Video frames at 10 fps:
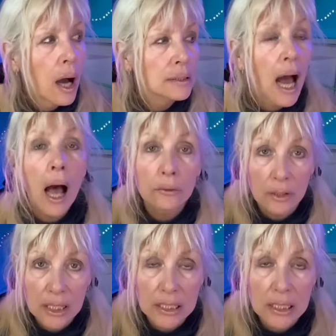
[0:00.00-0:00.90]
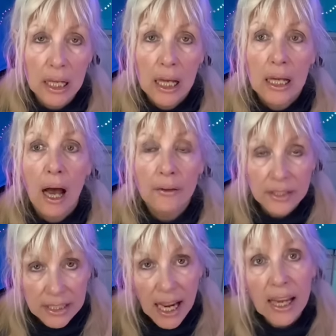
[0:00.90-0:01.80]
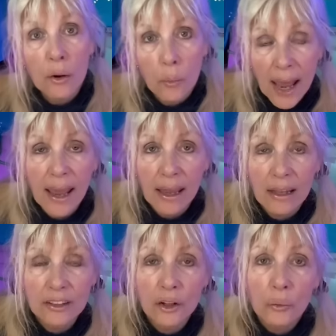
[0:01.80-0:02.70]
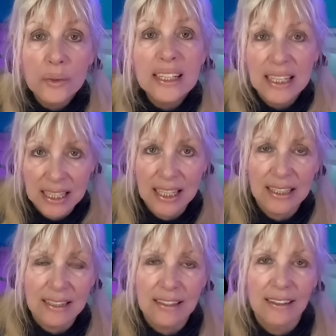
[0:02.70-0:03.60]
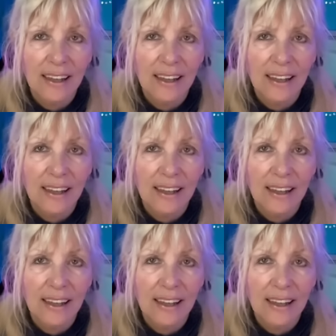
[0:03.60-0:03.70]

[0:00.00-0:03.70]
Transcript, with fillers: tolerance of staying away, no resistance,